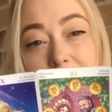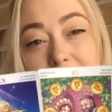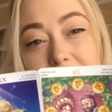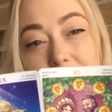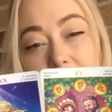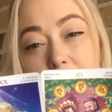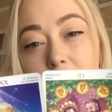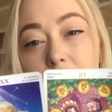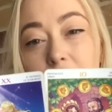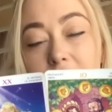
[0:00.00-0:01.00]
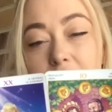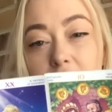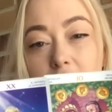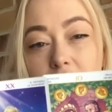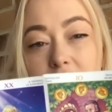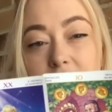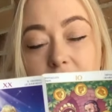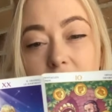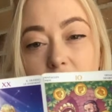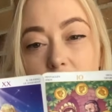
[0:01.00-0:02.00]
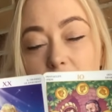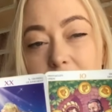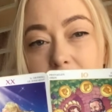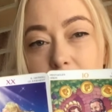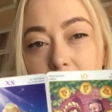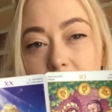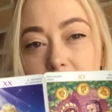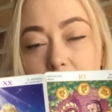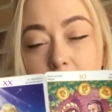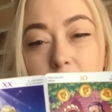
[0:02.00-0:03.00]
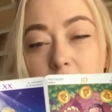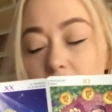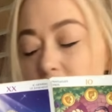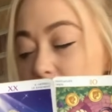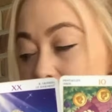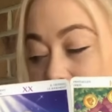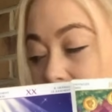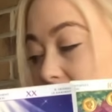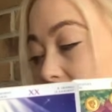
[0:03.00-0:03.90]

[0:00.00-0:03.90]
and start anew. You're encouraged to start new with something. So if you've got a new business